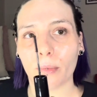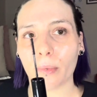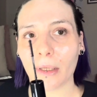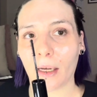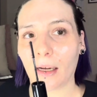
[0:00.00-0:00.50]

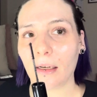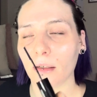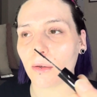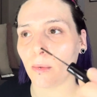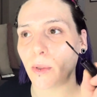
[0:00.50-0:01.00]

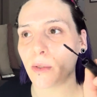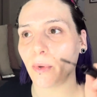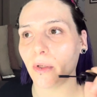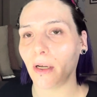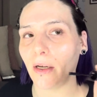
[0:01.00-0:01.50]
black
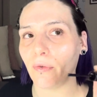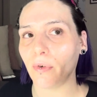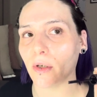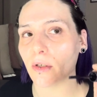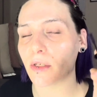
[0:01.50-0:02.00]
Whisper Light
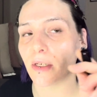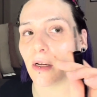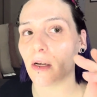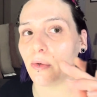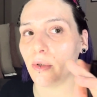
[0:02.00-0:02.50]
first, and
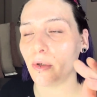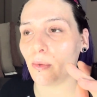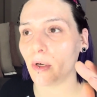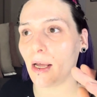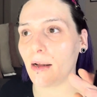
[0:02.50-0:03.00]
I only do
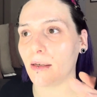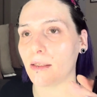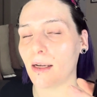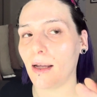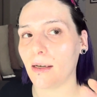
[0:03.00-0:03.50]
one
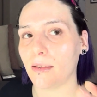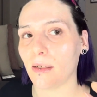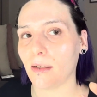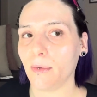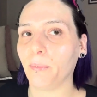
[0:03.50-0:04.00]
at a
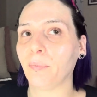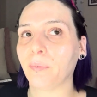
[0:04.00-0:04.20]
time.